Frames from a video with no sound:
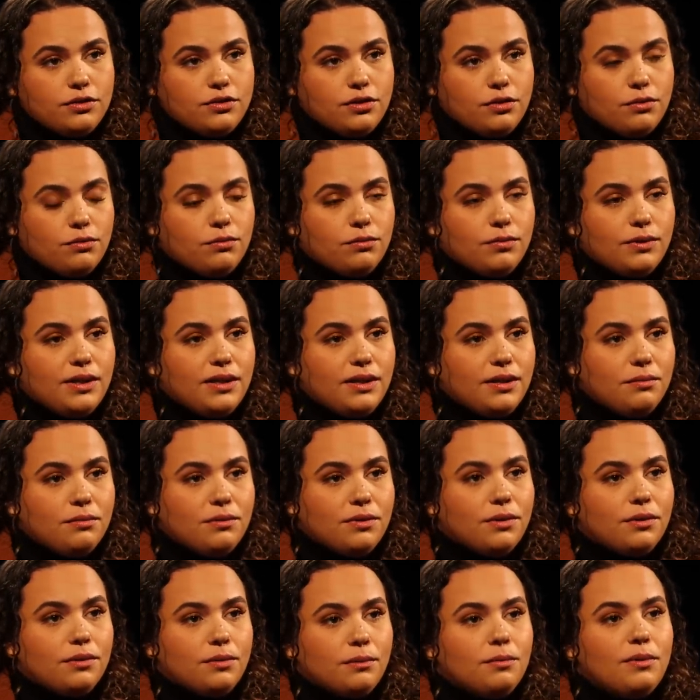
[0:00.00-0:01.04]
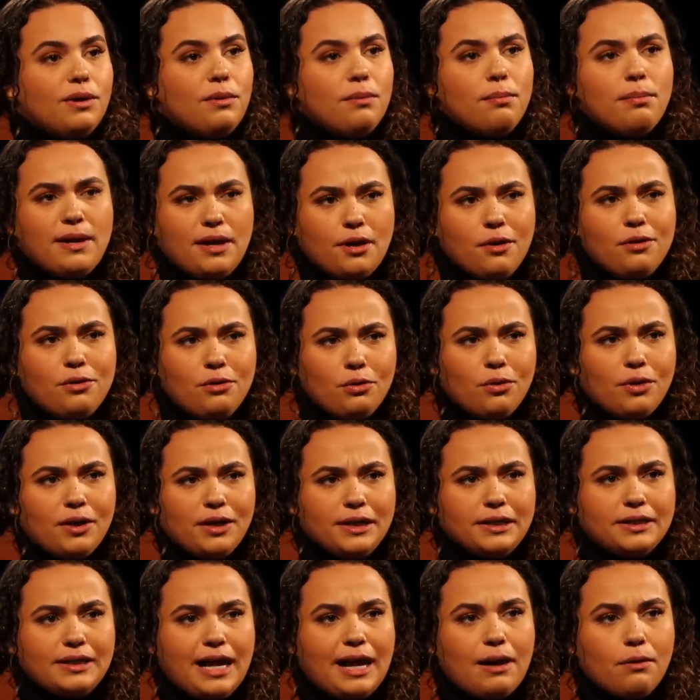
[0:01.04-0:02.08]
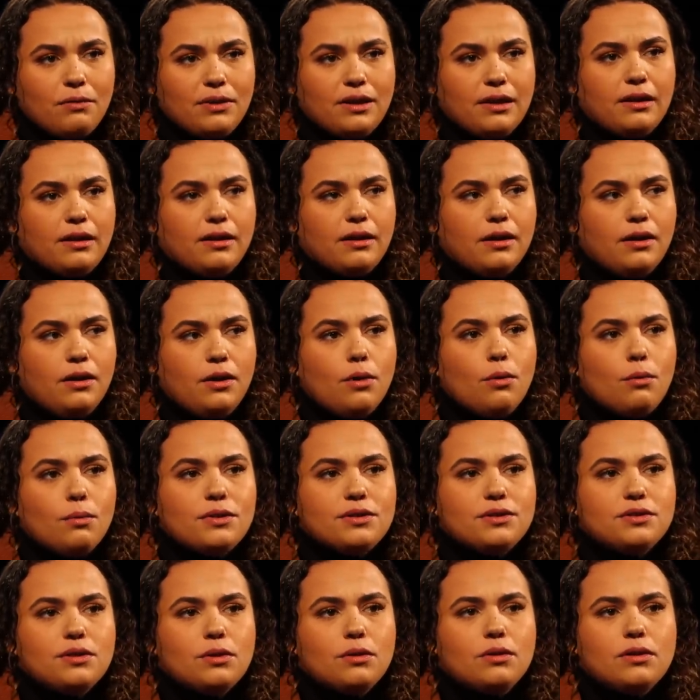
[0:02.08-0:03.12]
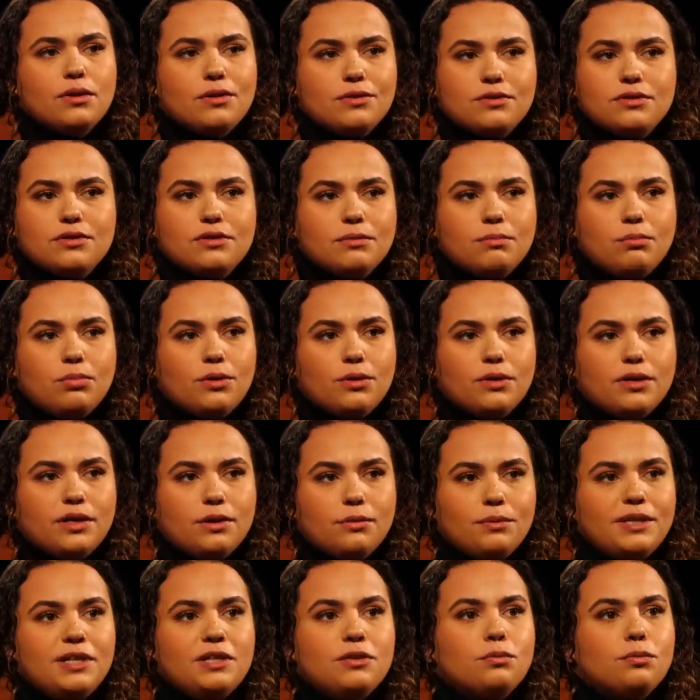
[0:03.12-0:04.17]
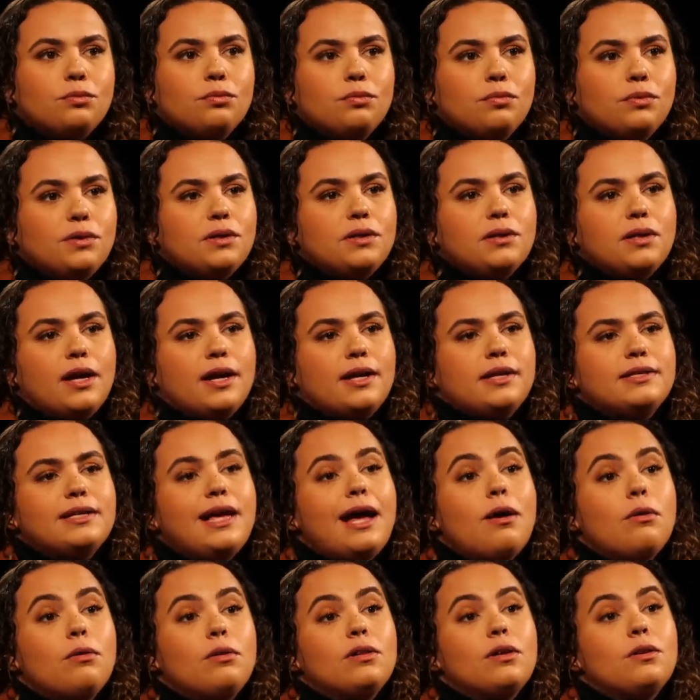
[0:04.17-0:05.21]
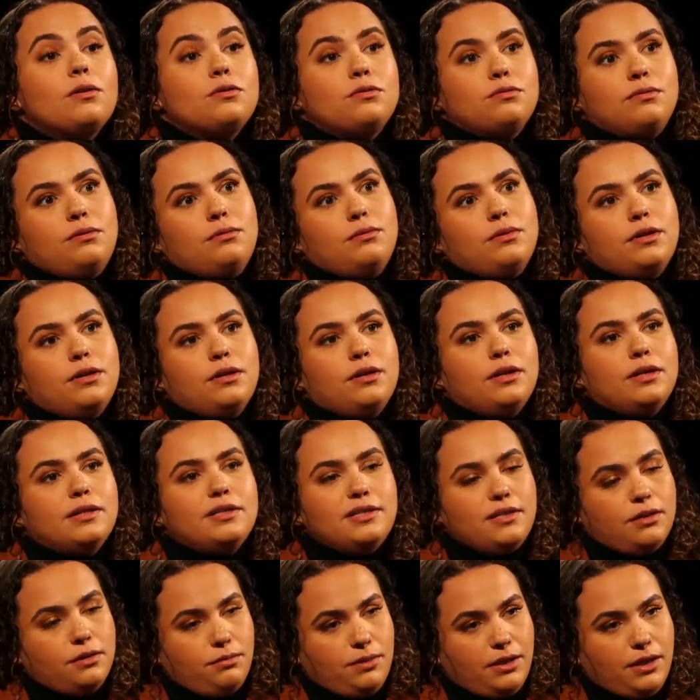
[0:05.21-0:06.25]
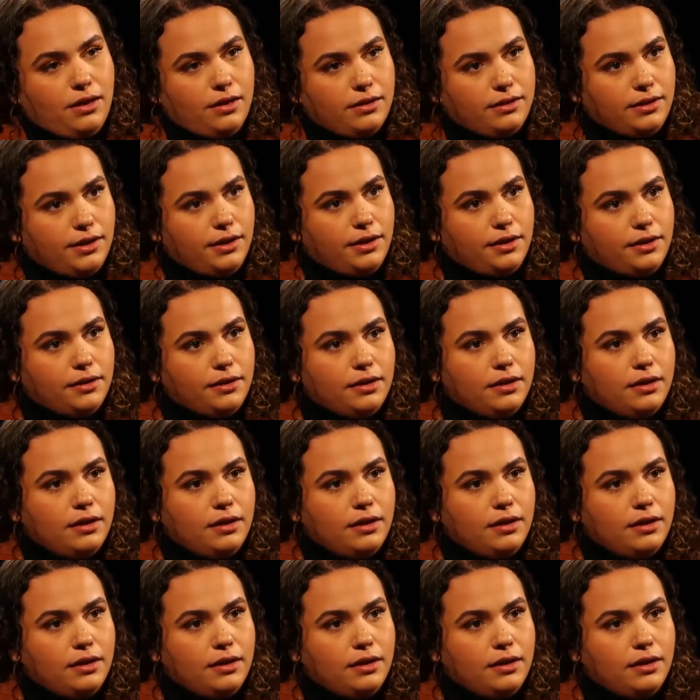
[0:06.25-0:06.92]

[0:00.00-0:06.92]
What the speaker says: So we were paranoid that we were so close to the border. We didn't realize how close we were until we got there.